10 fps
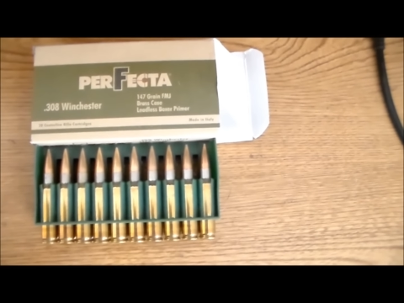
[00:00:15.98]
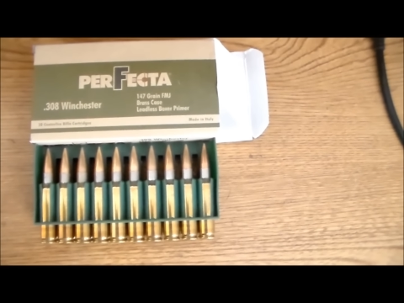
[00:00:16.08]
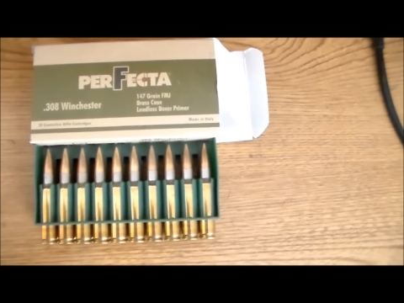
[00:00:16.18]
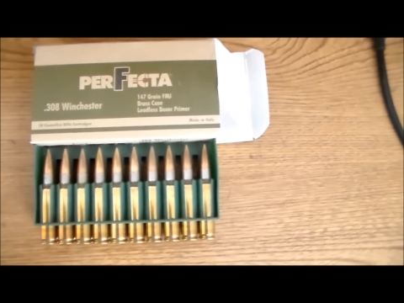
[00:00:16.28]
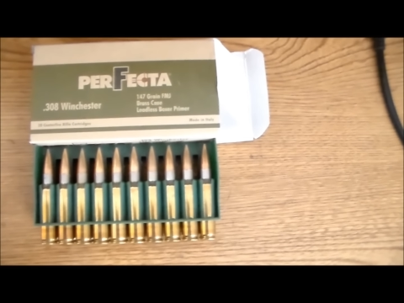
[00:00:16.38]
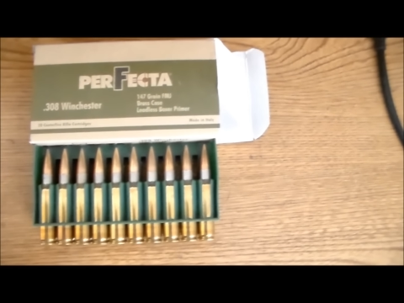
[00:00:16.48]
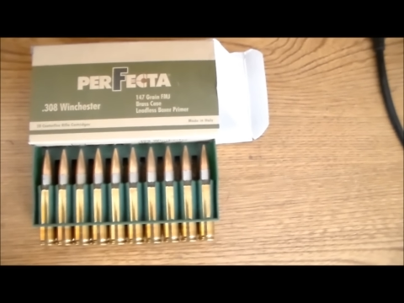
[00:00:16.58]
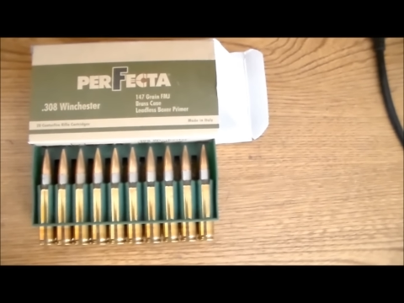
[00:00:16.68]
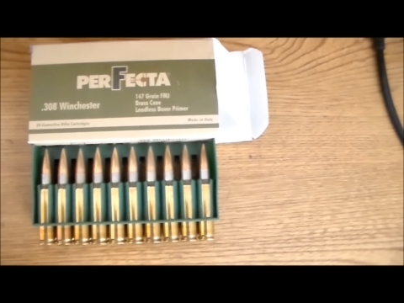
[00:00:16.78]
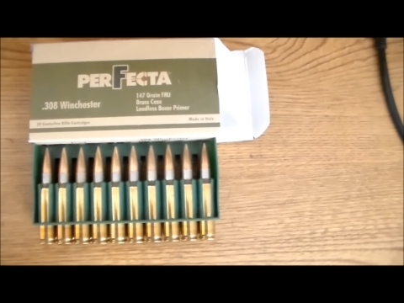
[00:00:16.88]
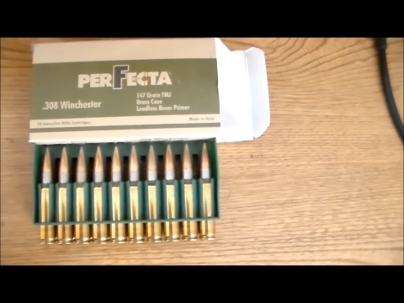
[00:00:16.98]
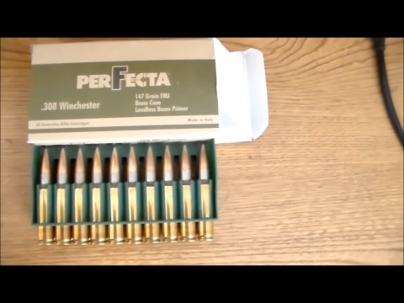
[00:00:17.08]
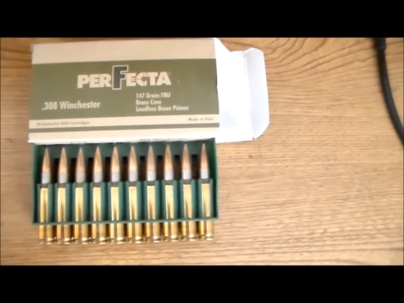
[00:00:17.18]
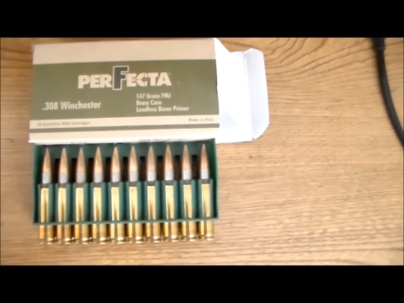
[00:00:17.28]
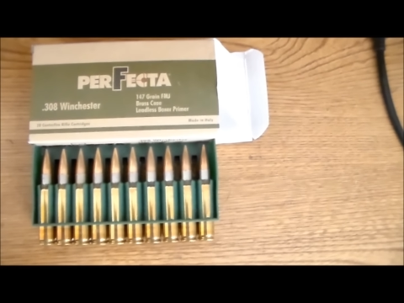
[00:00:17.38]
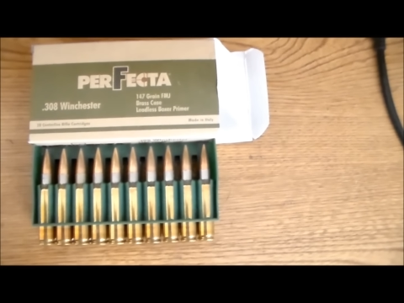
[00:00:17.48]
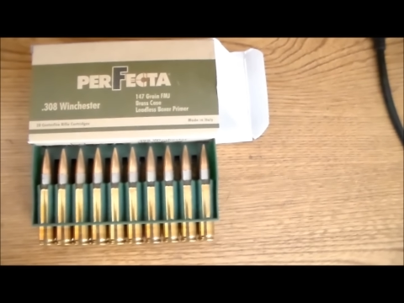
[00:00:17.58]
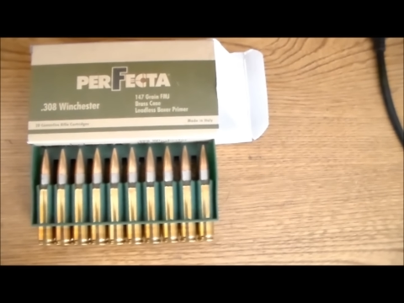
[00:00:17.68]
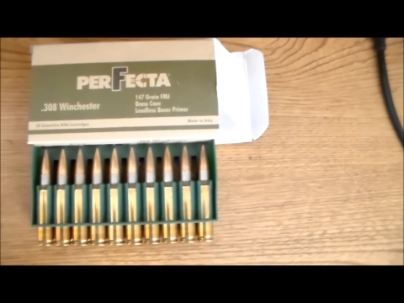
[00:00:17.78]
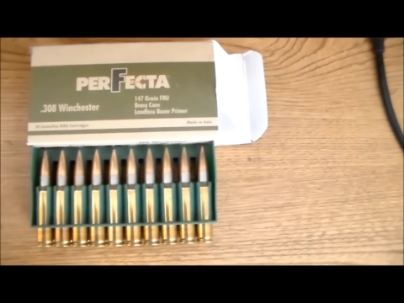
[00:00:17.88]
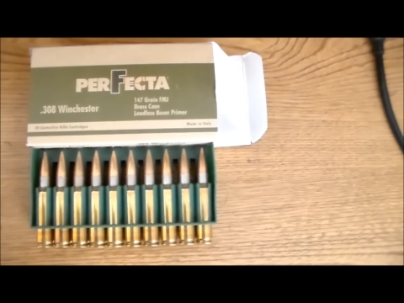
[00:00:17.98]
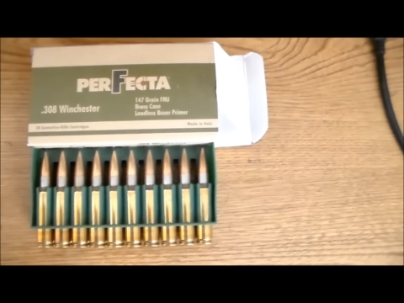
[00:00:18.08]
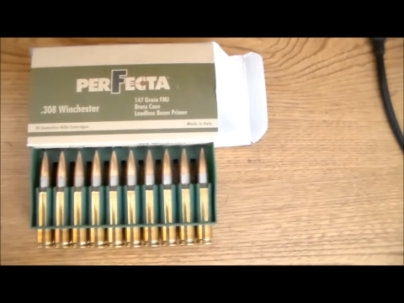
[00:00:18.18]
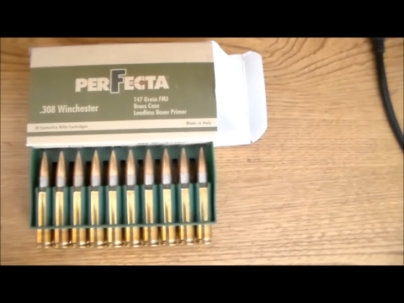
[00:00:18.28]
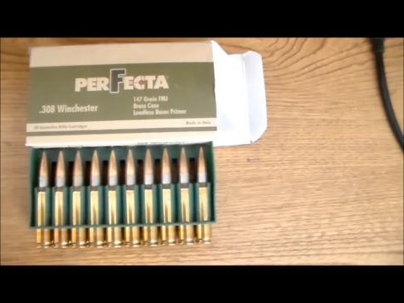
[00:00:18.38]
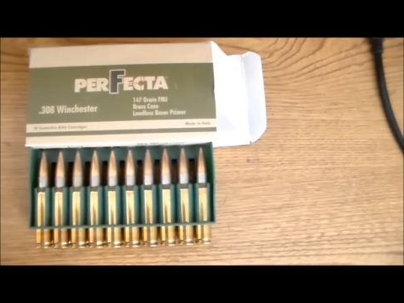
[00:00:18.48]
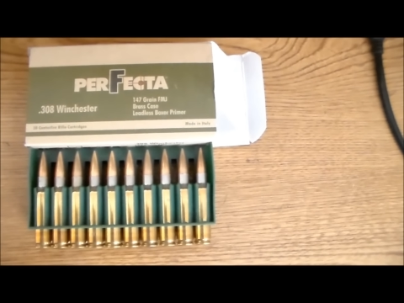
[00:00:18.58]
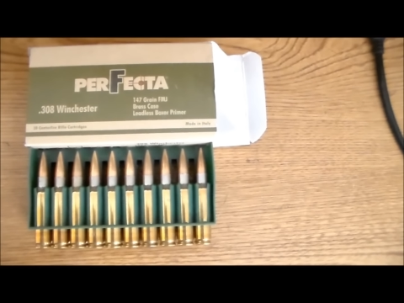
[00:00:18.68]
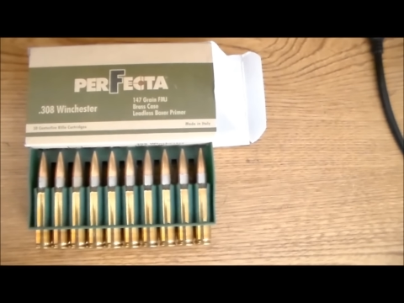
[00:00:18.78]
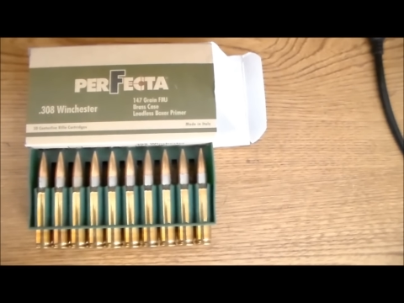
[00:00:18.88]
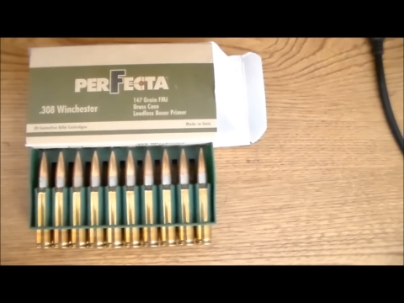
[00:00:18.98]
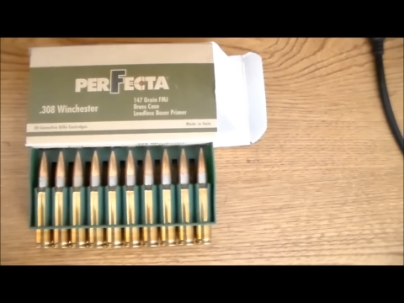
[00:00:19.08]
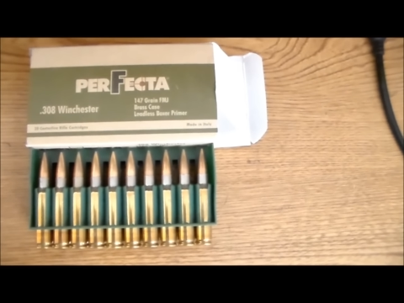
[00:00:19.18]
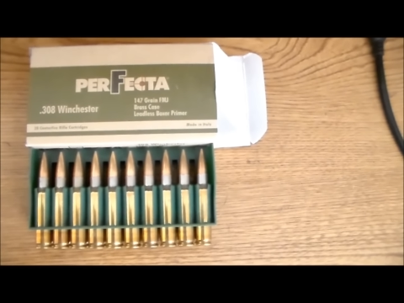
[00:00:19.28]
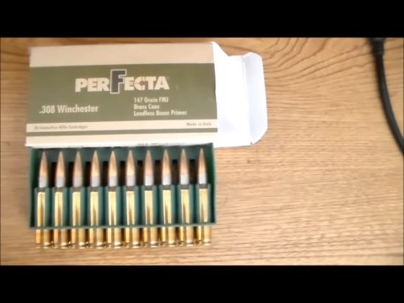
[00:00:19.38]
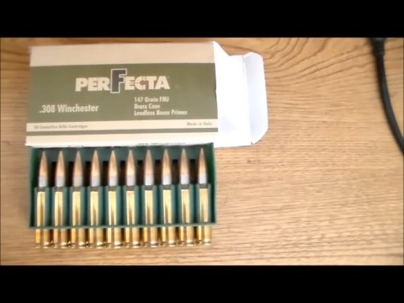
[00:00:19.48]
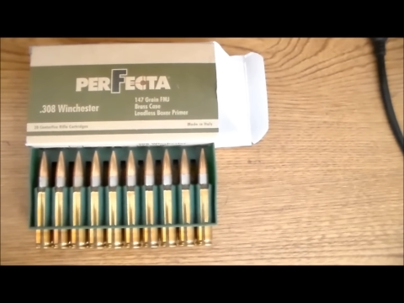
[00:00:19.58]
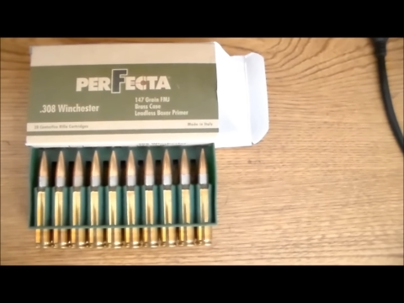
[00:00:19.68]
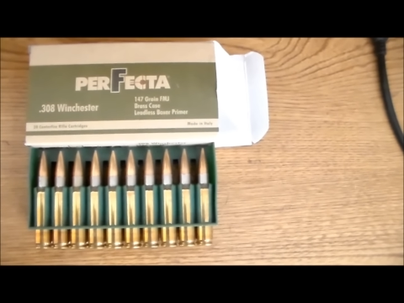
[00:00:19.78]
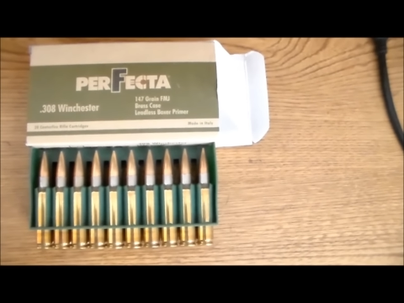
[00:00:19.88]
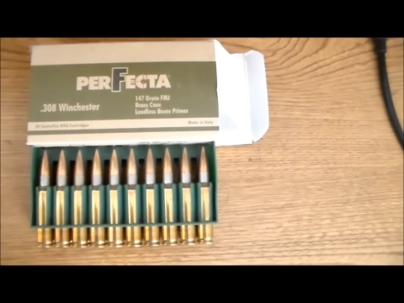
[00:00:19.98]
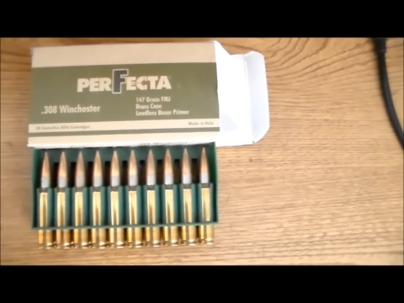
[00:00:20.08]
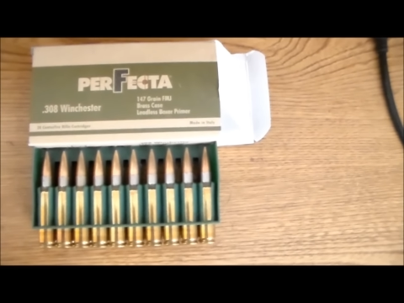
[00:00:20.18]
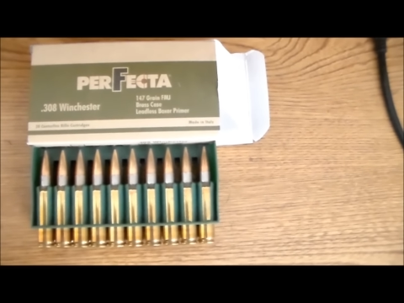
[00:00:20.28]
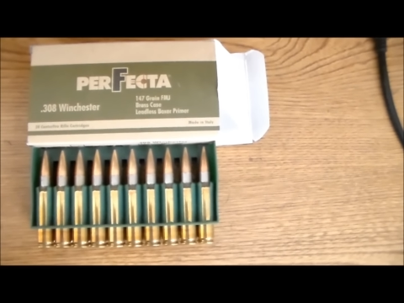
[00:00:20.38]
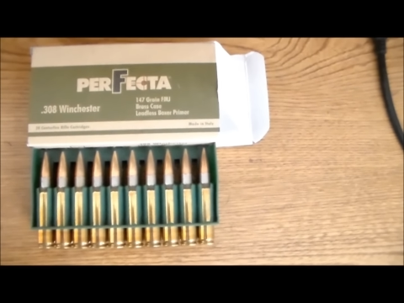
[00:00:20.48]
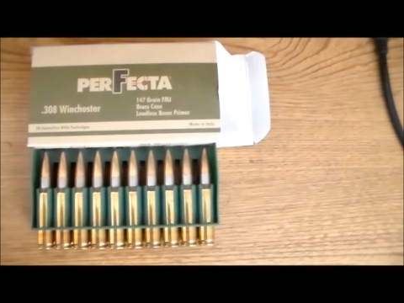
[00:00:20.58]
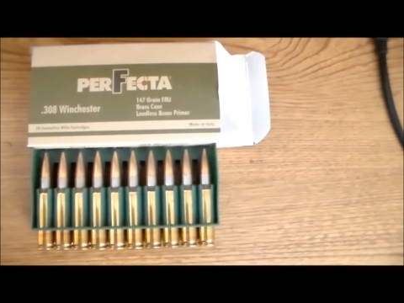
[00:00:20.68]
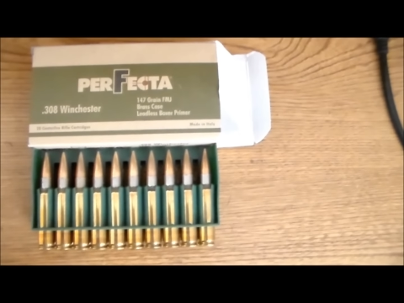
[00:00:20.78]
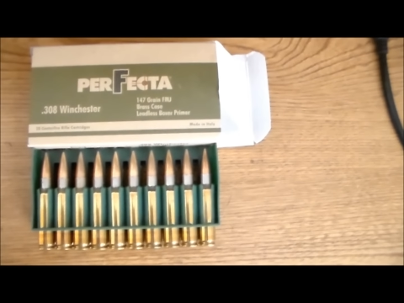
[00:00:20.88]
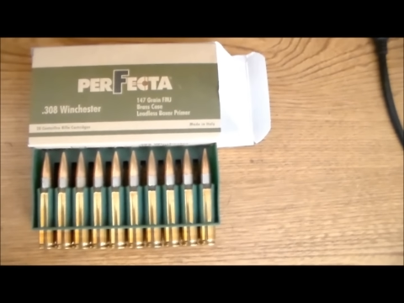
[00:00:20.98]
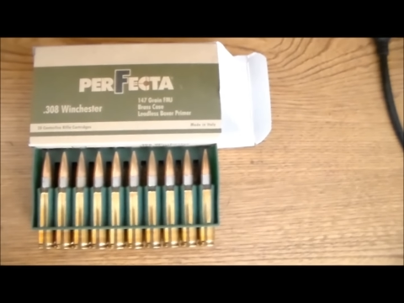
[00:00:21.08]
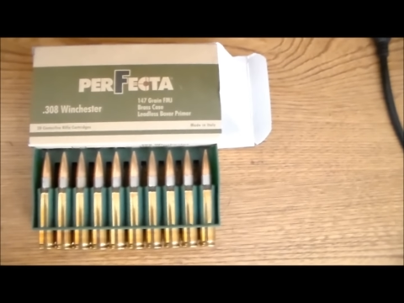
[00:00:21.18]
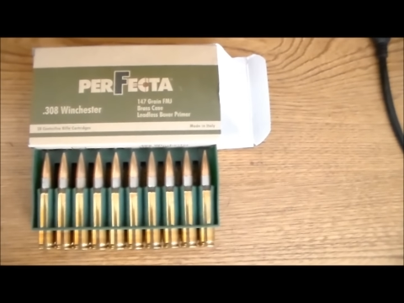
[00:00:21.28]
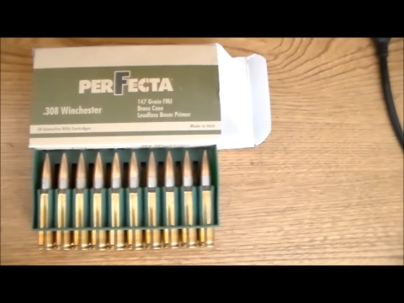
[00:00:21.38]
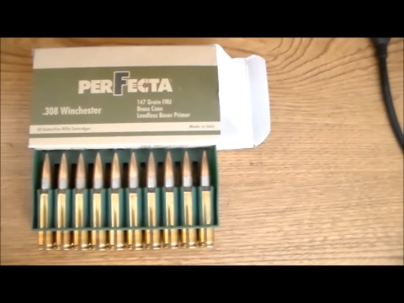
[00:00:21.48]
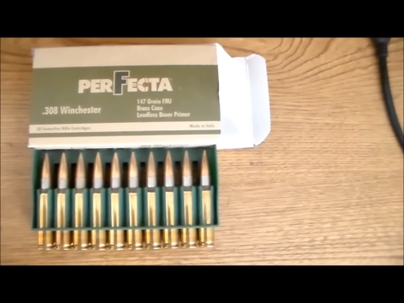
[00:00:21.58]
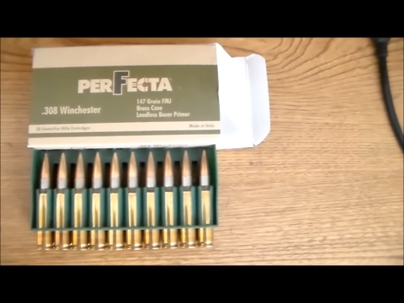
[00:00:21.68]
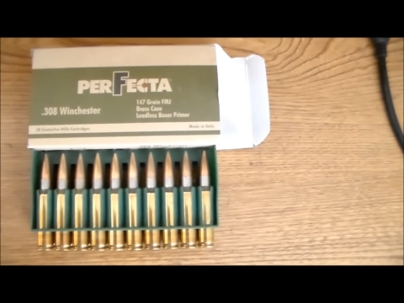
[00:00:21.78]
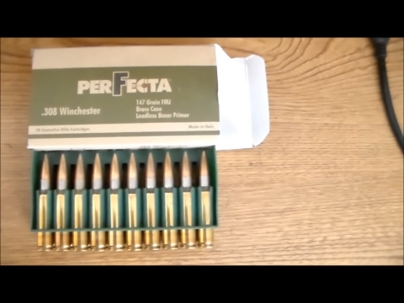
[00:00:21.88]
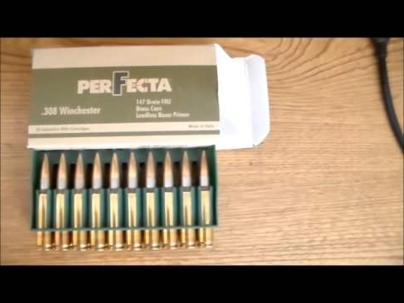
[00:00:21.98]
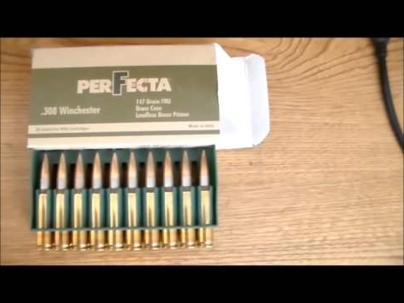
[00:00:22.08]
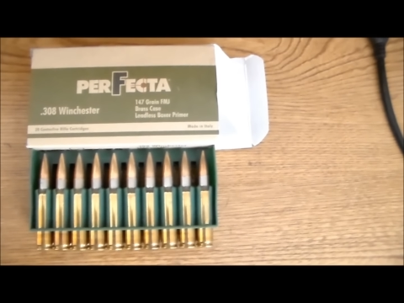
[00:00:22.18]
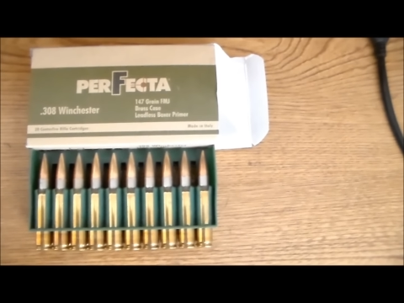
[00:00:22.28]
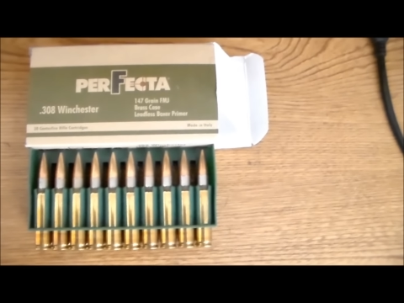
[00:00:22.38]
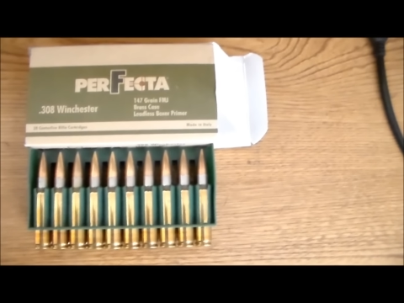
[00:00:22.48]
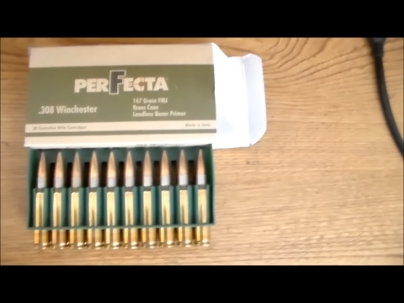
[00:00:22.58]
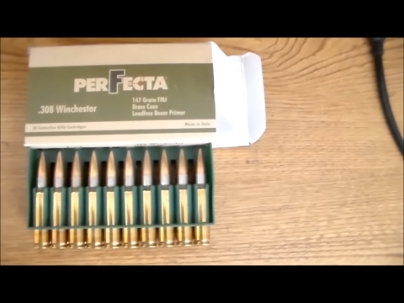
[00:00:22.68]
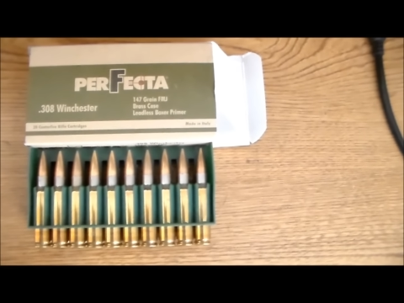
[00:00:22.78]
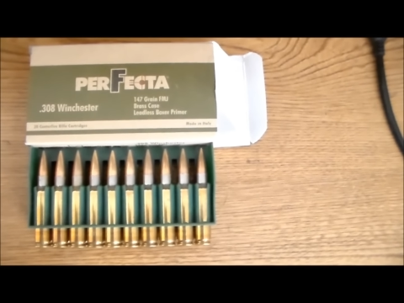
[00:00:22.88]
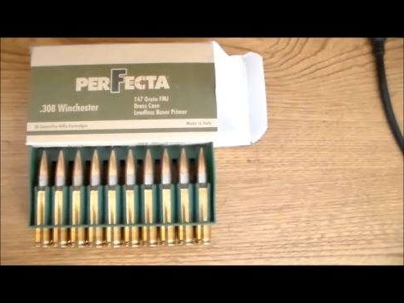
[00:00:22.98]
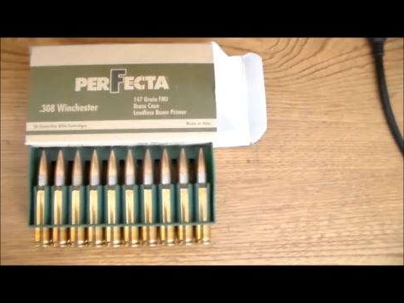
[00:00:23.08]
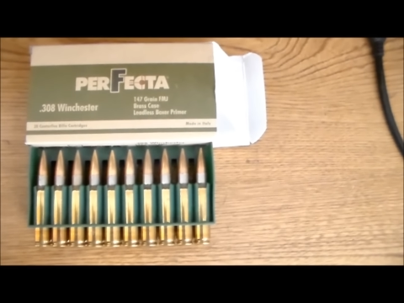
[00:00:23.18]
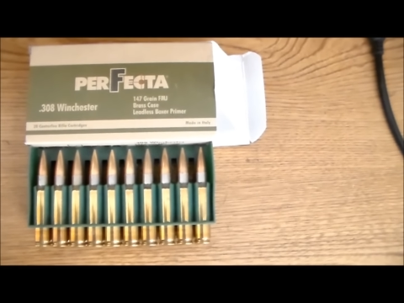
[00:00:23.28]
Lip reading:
[unreadable: no face in view]